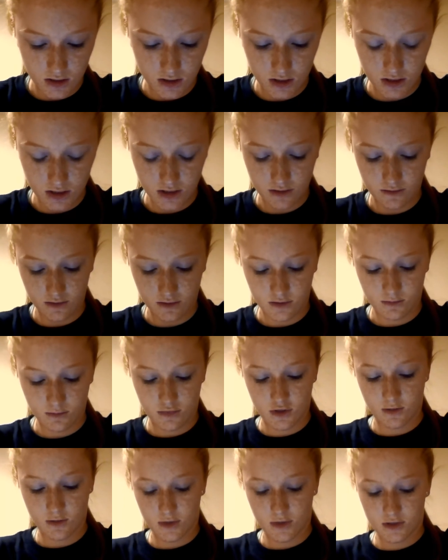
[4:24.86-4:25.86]
Yeah, that's
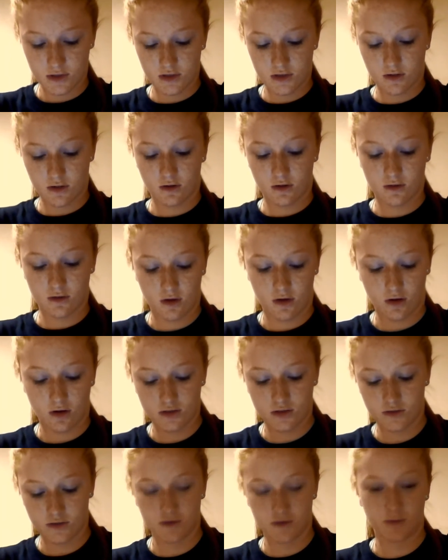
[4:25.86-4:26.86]
pretty much all in all.
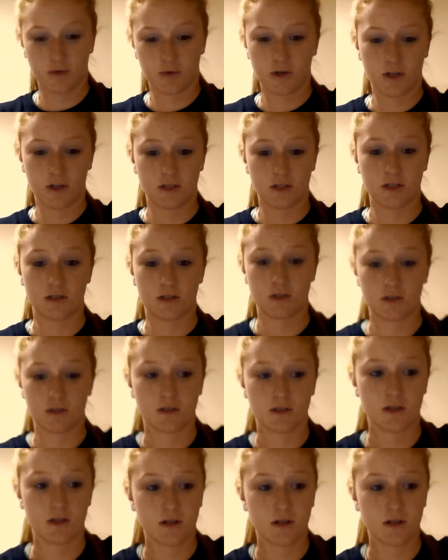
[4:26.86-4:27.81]
She was a pretty good teacher.